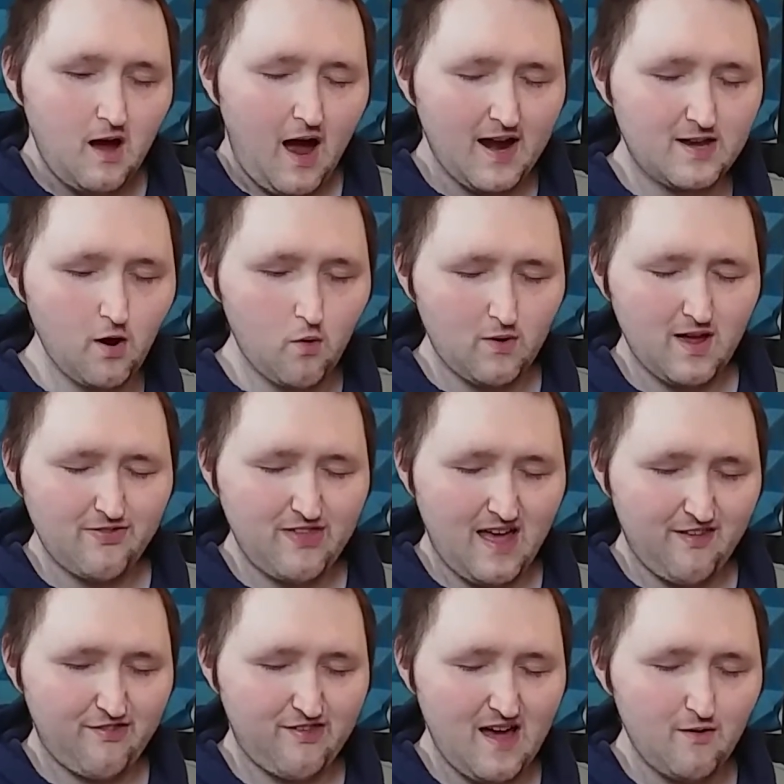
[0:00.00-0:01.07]
I don't get
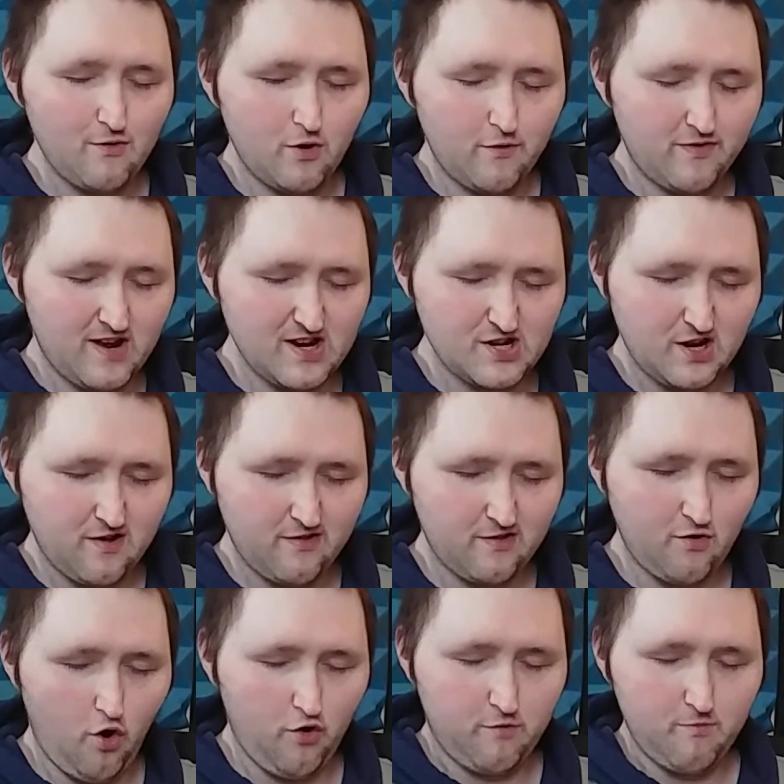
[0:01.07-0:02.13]
that sound notification because
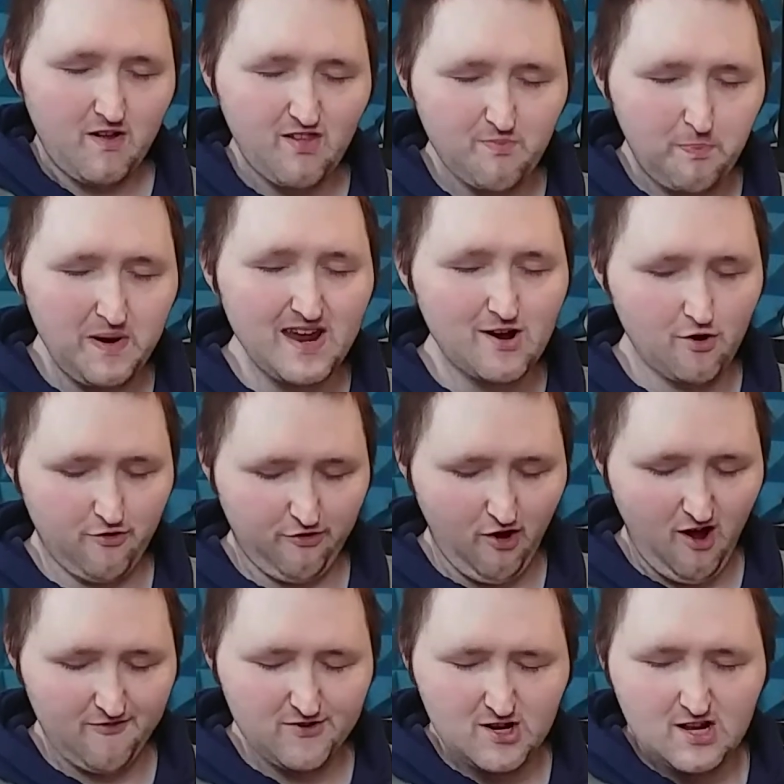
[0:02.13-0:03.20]
it turns my speakers
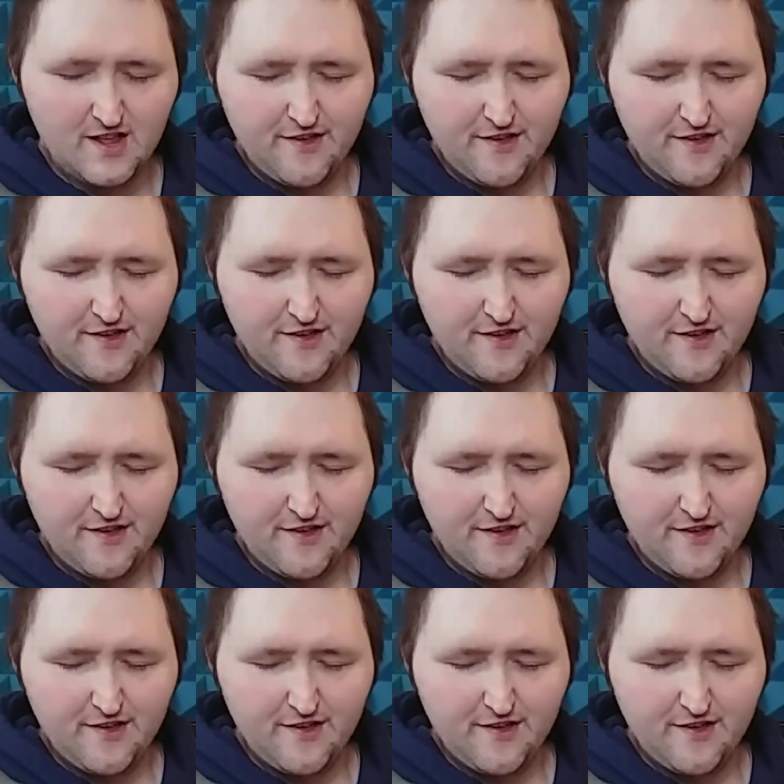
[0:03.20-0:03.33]
off.